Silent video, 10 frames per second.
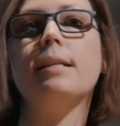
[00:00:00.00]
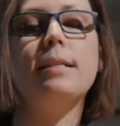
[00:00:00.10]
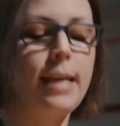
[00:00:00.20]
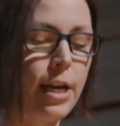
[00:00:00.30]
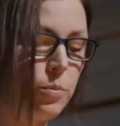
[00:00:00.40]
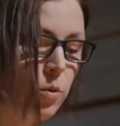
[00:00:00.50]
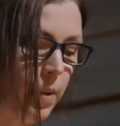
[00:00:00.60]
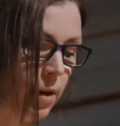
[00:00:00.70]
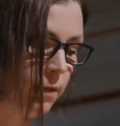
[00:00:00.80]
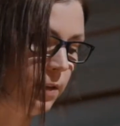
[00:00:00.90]
into tangible
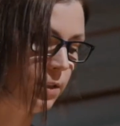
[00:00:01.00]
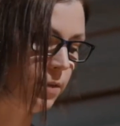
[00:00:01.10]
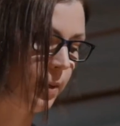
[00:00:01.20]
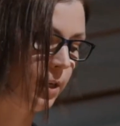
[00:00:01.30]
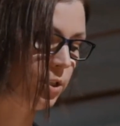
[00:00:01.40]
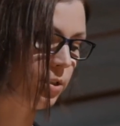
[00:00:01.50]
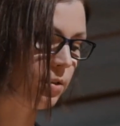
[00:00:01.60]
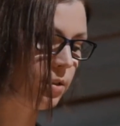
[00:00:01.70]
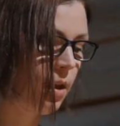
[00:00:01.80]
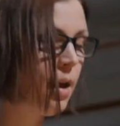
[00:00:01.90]
benefits for
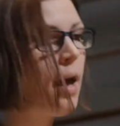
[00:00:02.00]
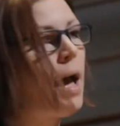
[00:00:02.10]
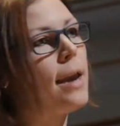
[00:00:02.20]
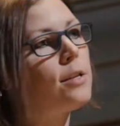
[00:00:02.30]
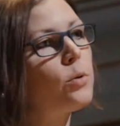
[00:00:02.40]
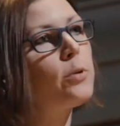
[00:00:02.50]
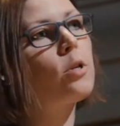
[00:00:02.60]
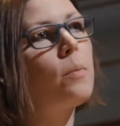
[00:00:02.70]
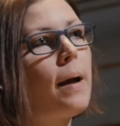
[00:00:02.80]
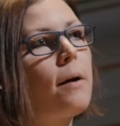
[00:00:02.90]
patients. And it's
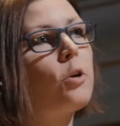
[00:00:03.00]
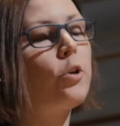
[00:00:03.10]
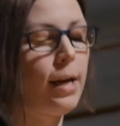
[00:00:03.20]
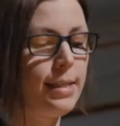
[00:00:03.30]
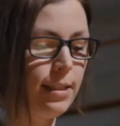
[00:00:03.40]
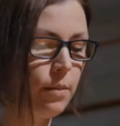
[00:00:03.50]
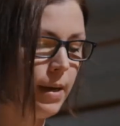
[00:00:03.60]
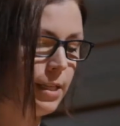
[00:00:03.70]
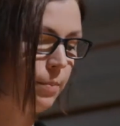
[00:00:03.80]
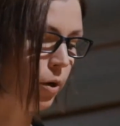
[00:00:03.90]
also about creating the
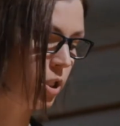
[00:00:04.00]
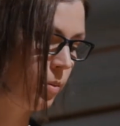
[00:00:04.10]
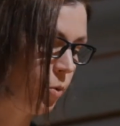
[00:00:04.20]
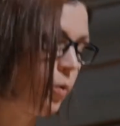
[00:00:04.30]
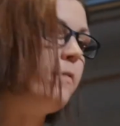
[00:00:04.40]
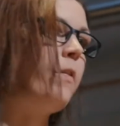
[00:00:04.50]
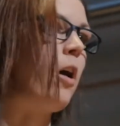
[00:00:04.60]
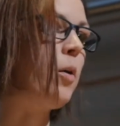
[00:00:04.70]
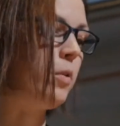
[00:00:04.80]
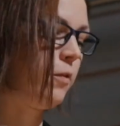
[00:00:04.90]
best possible
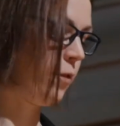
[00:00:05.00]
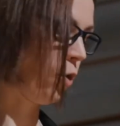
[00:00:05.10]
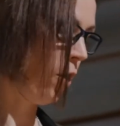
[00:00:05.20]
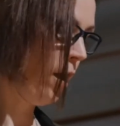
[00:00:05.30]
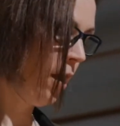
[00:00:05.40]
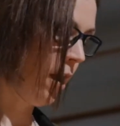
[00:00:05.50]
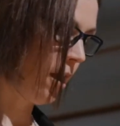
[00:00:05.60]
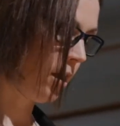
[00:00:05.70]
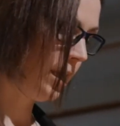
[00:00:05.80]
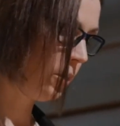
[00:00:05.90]
environment for
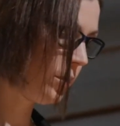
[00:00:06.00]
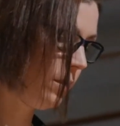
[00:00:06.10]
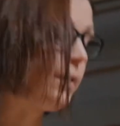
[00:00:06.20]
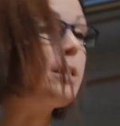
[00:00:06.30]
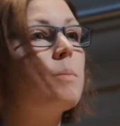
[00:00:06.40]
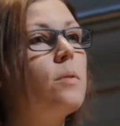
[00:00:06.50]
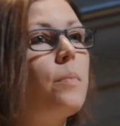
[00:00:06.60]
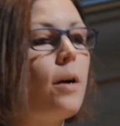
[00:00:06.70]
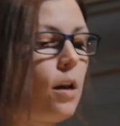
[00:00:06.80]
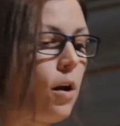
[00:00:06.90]
inward investment
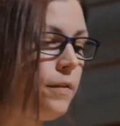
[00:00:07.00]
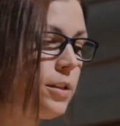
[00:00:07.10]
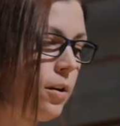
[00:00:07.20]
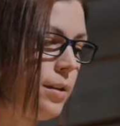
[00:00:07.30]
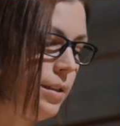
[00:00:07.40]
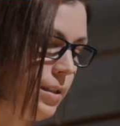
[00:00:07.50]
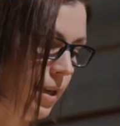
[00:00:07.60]
by the life sciences